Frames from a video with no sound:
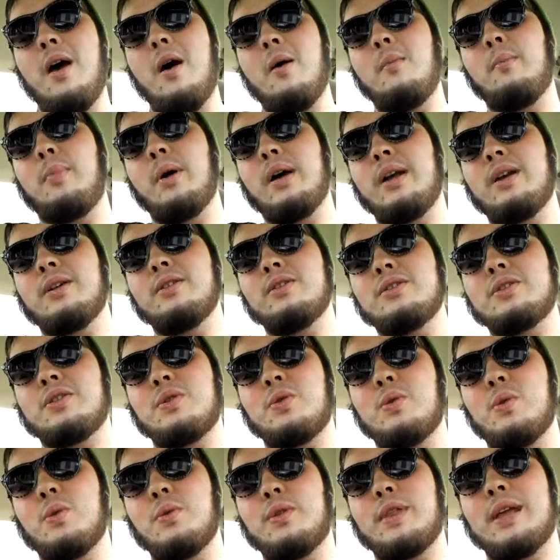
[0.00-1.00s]
But here's the
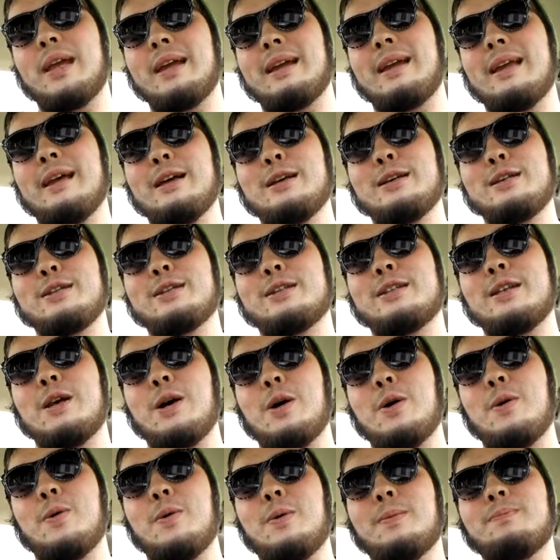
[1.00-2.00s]
cool thing.
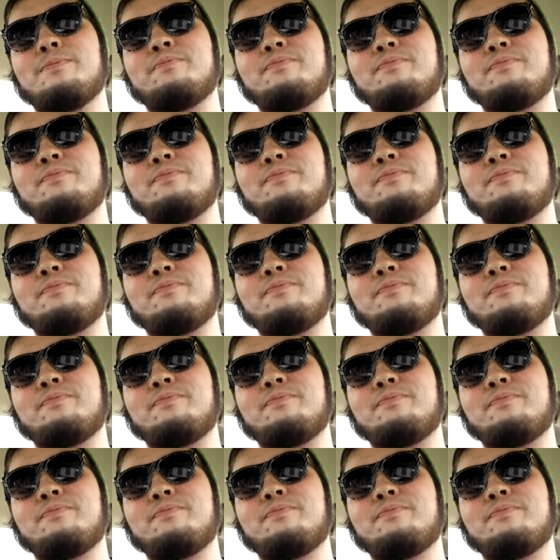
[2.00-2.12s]
So